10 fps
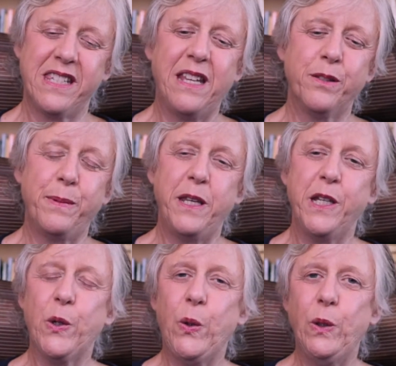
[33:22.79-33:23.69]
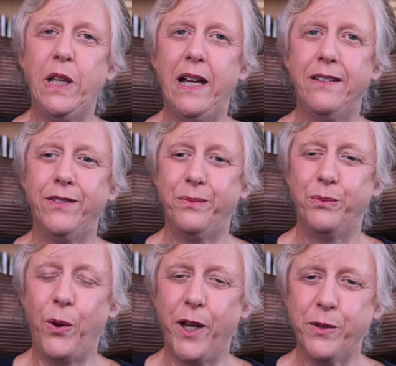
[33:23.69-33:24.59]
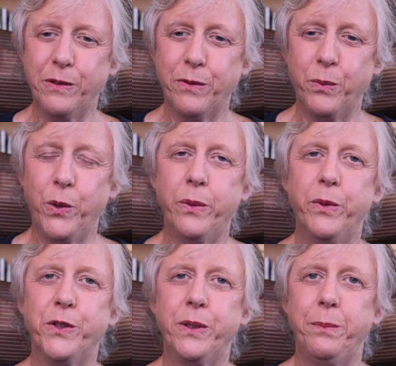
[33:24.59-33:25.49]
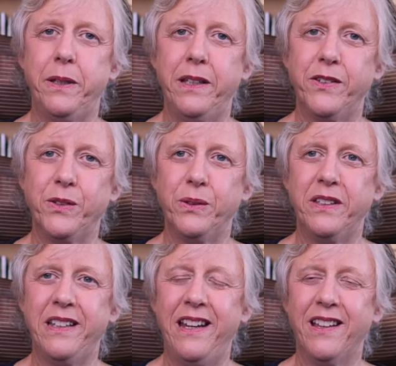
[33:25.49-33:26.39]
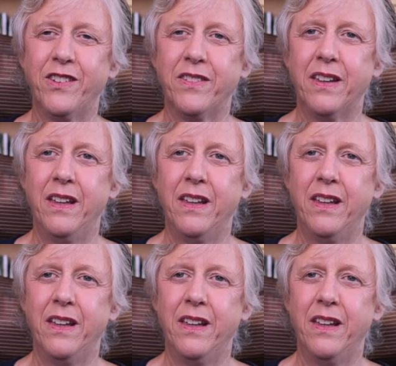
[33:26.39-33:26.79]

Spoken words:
spending your whole life and wandering from one retreat place to the next,